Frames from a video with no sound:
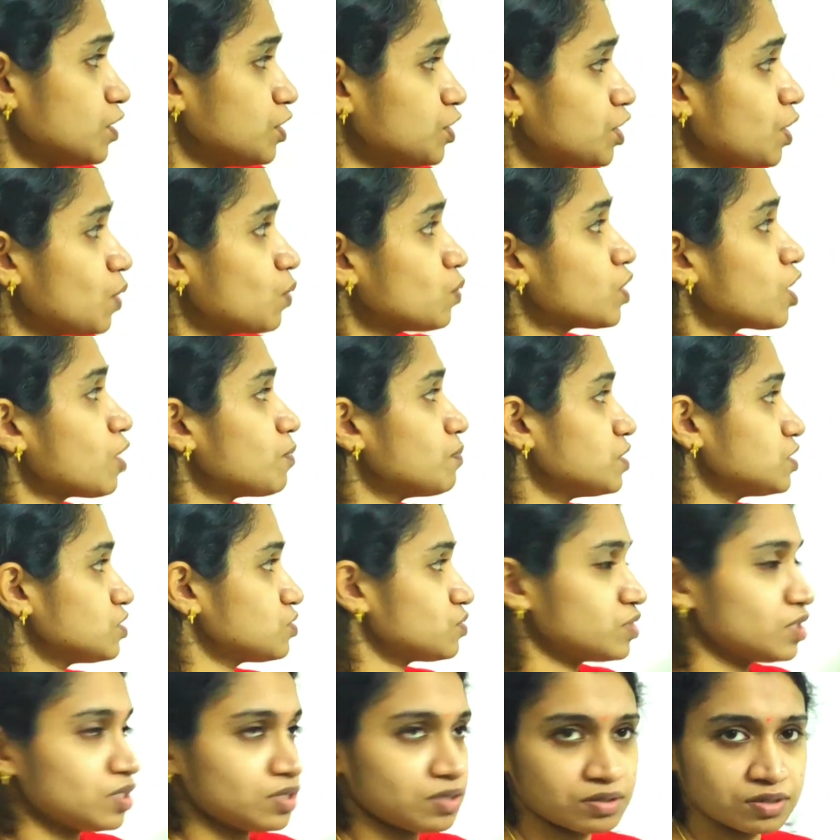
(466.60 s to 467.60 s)
Now coming
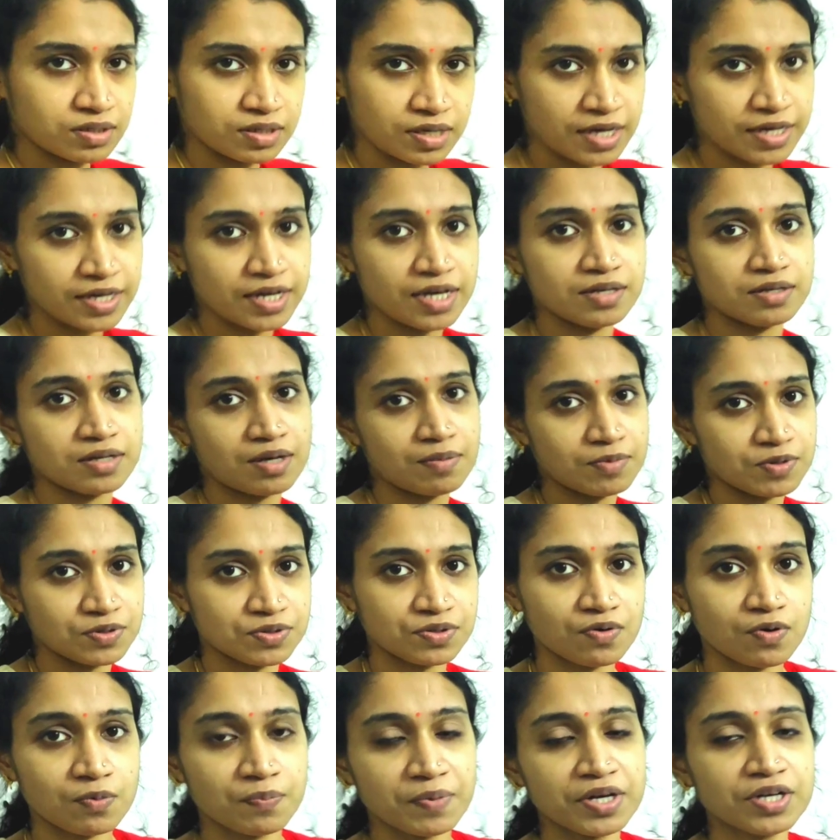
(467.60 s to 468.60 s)
to
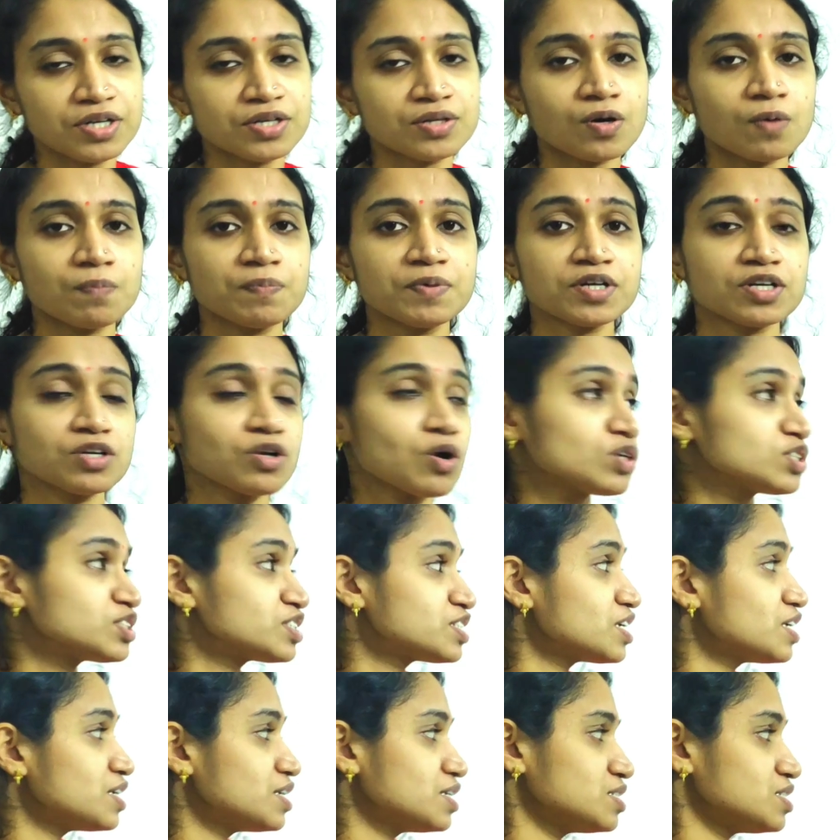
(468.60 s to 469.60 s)
our main topic,
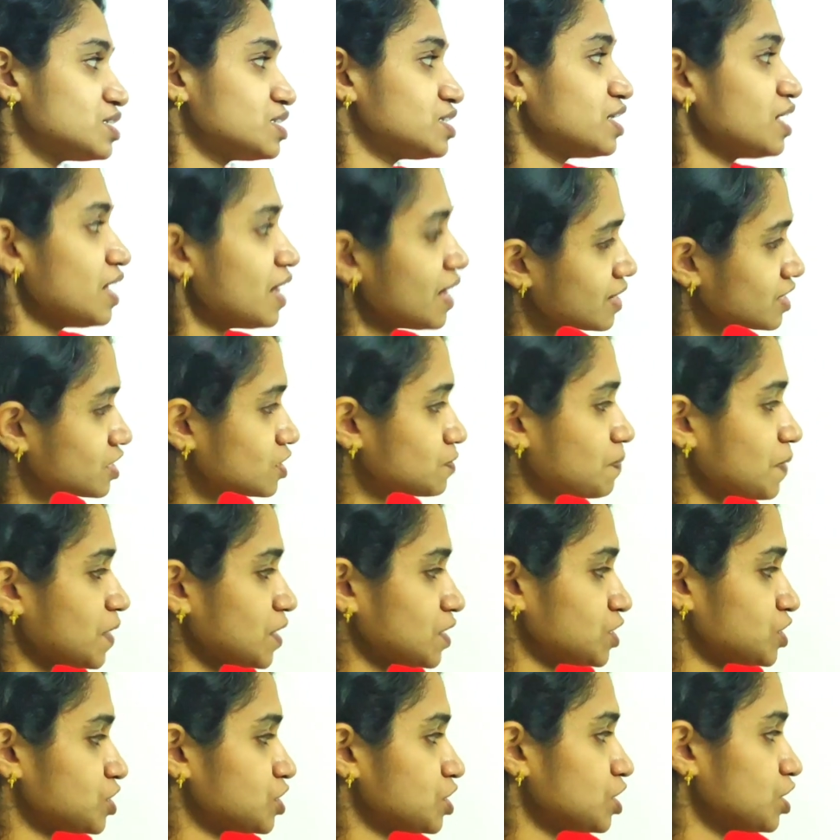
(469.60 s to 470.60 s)
dorsal digital
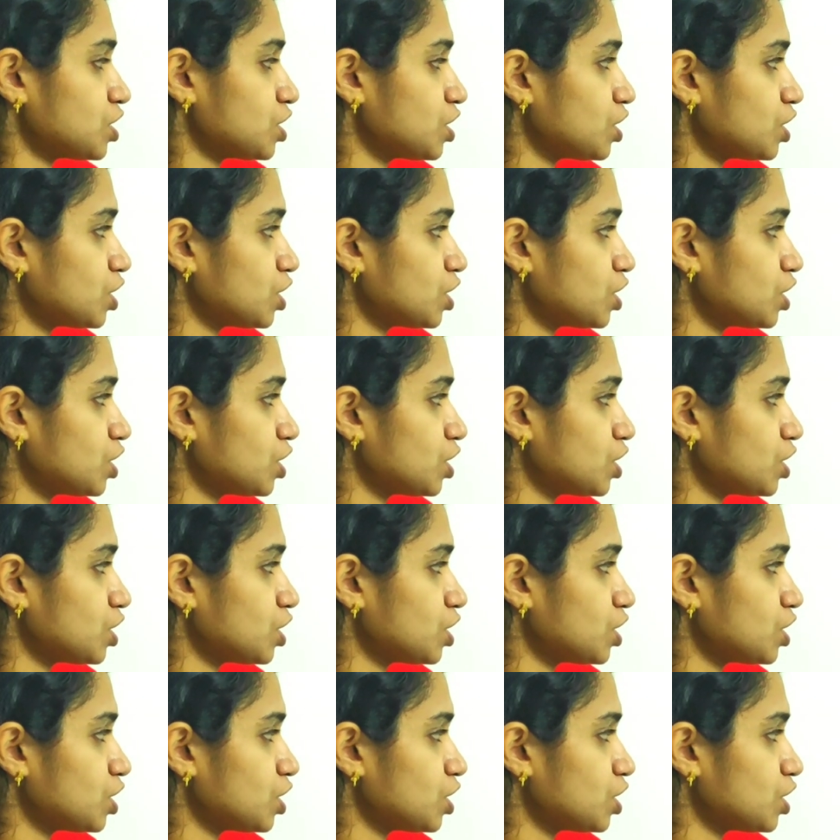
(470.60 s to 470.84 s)
expansion.